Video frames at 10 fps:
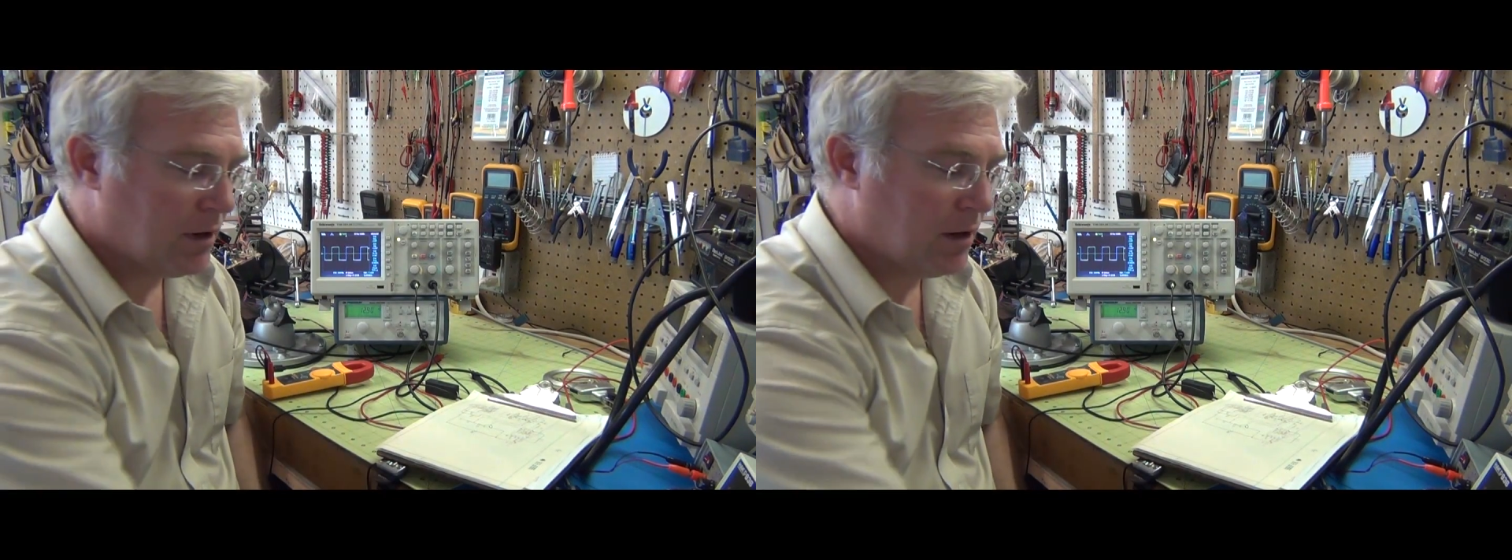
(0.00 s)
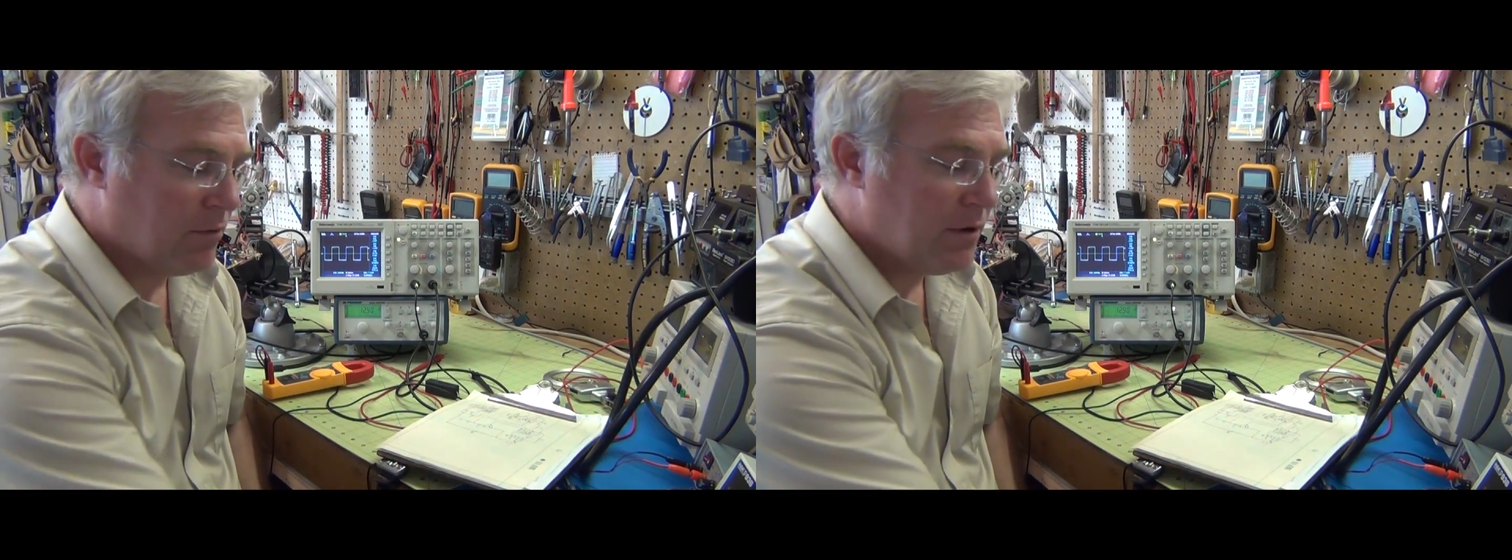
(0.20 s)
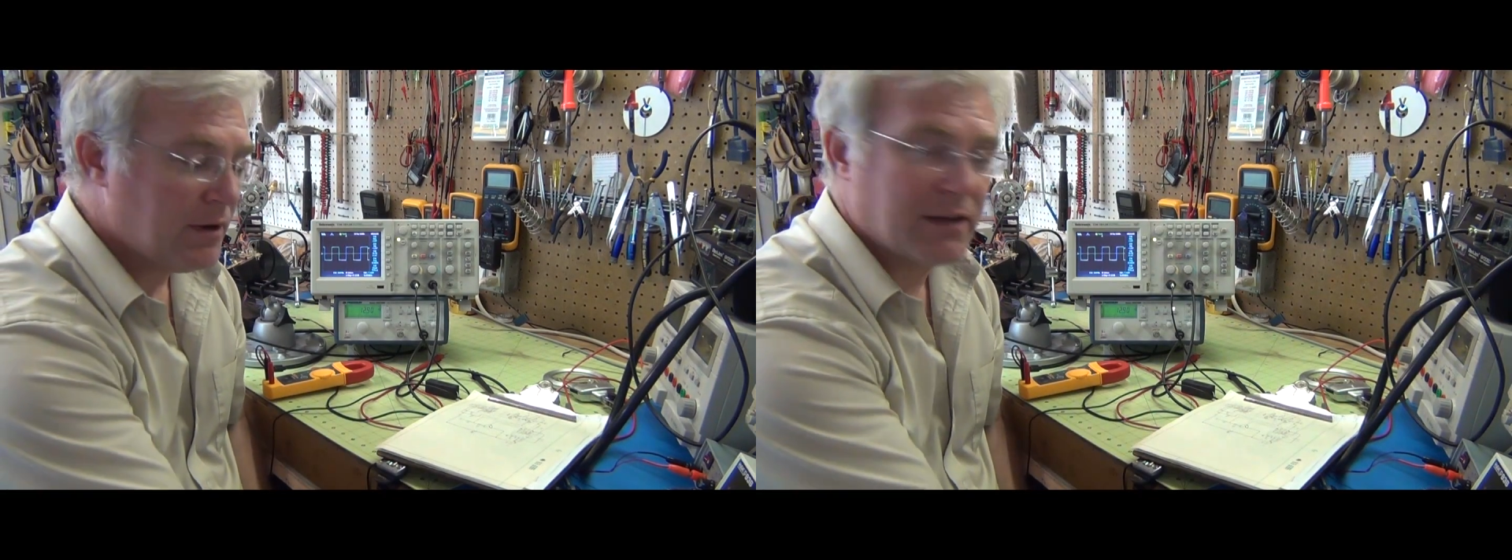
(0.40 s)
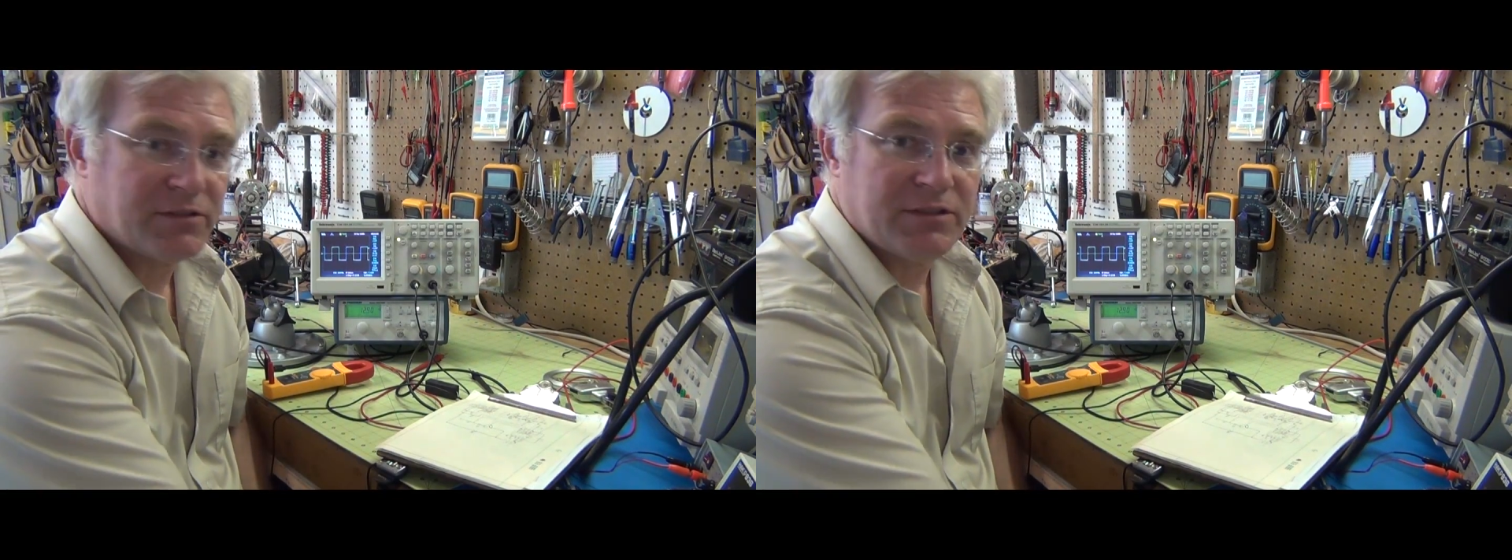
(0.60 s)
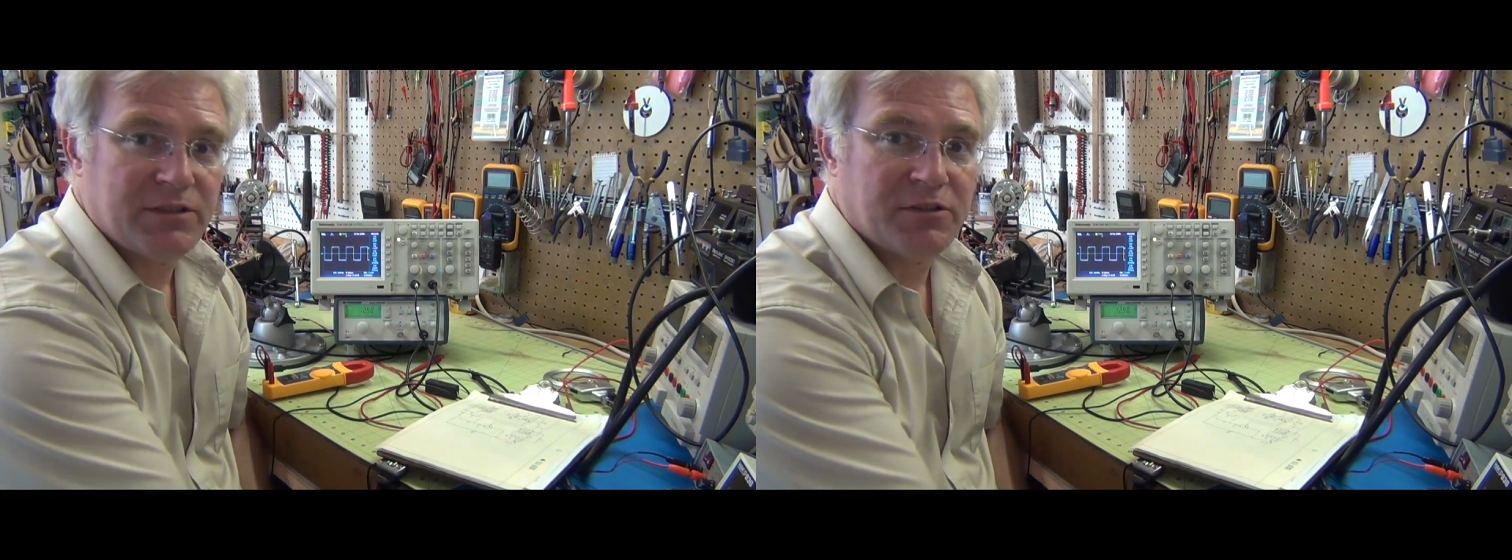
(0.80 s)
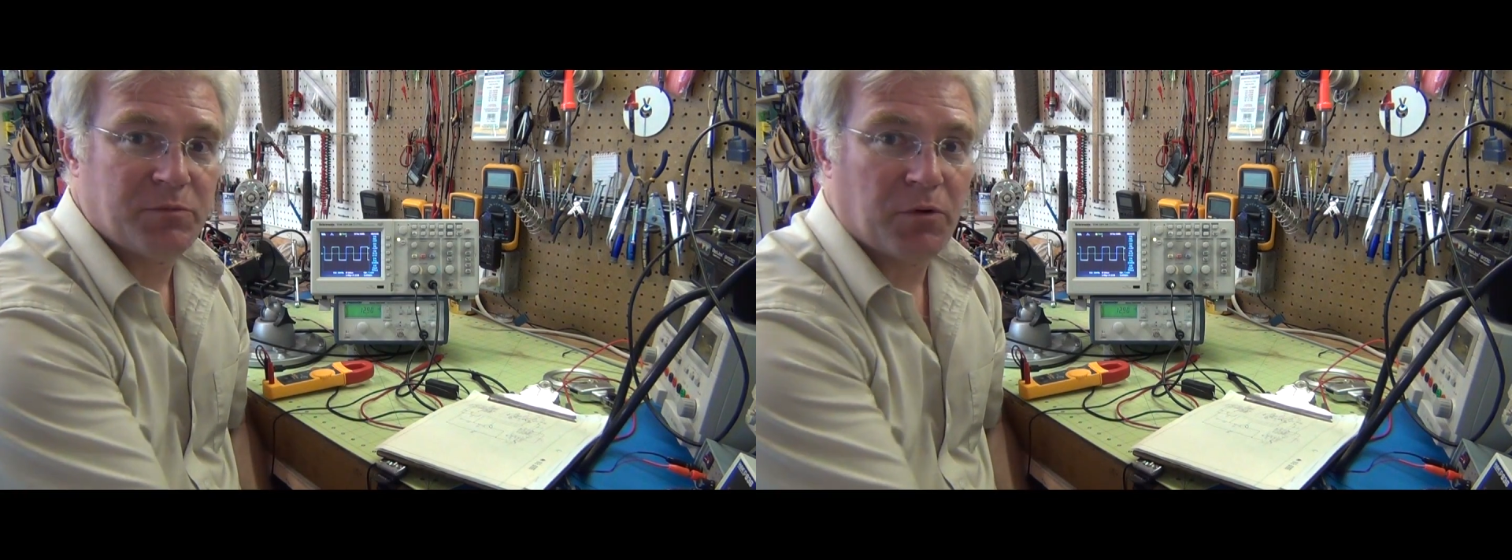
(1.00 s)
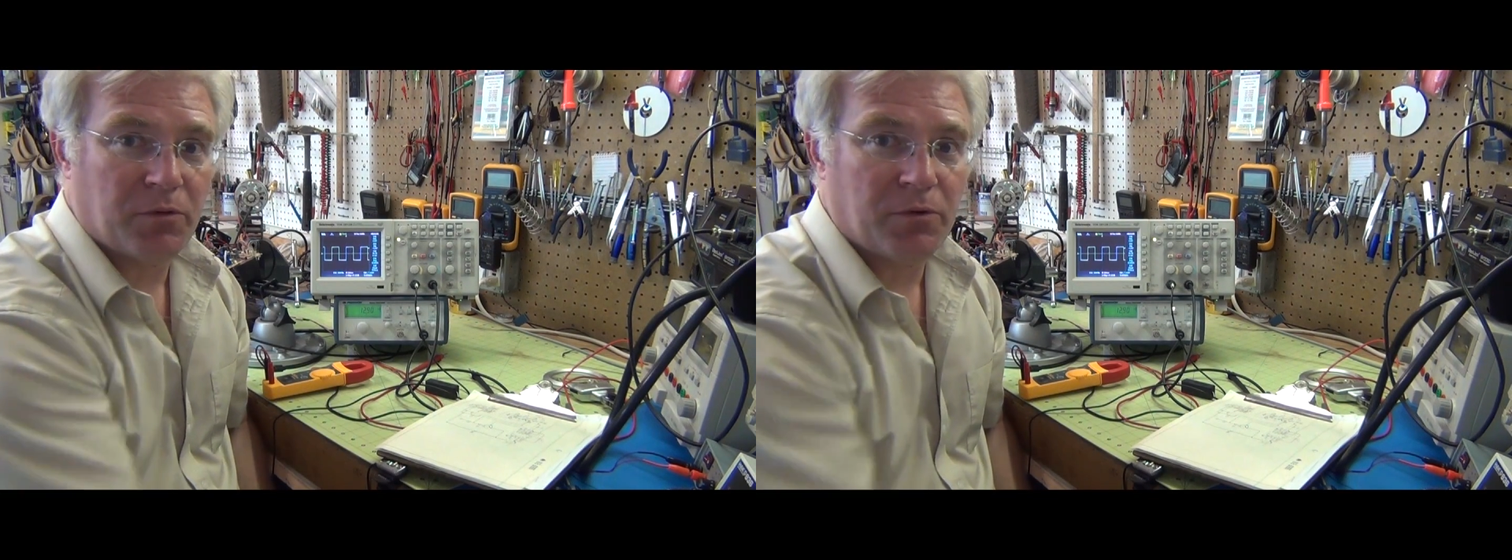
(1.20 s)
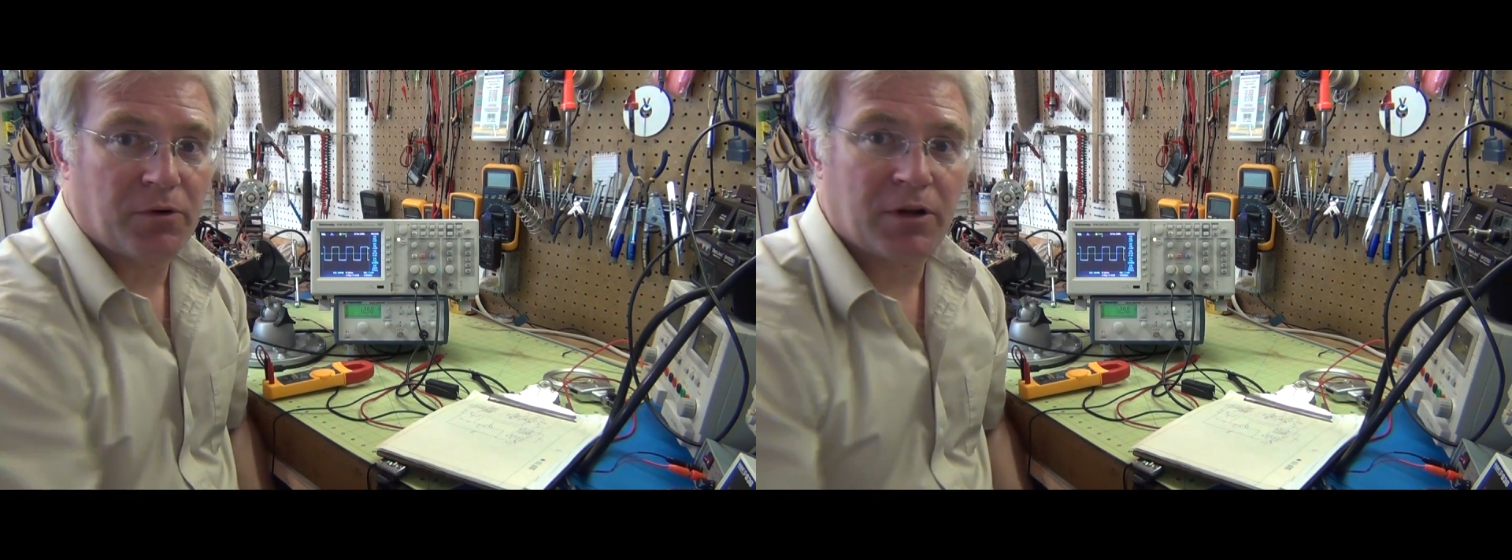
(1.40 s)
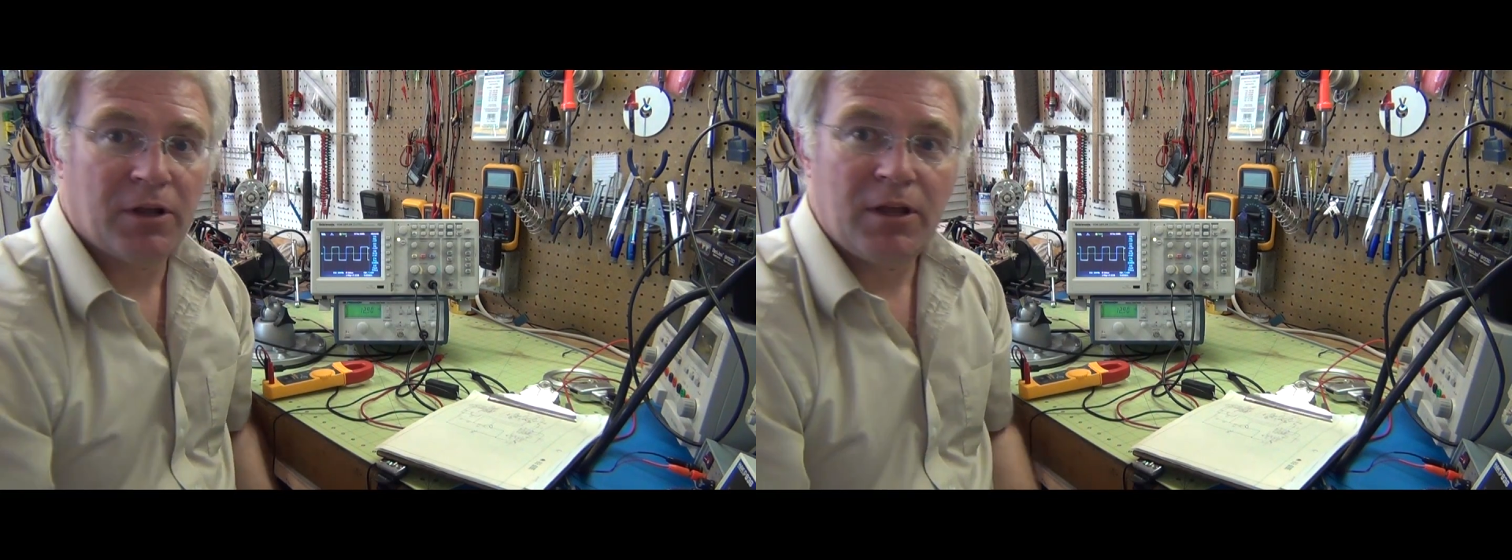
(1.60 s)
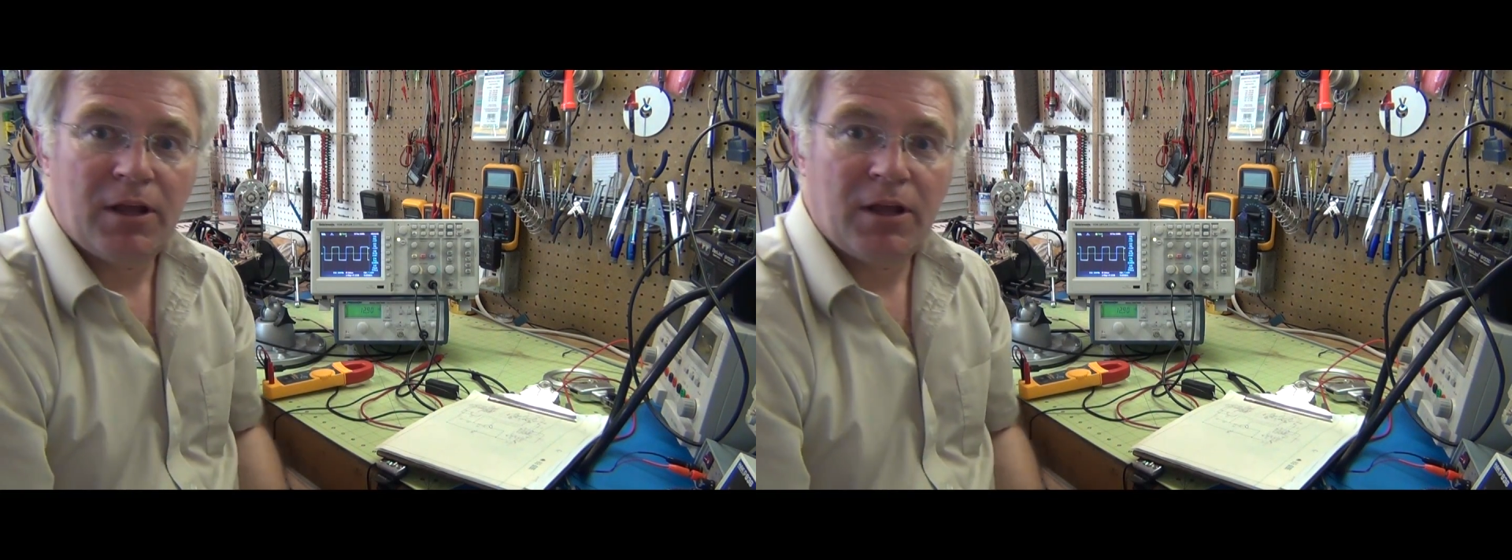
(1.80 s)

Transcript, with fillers: I want to actually see this motor work.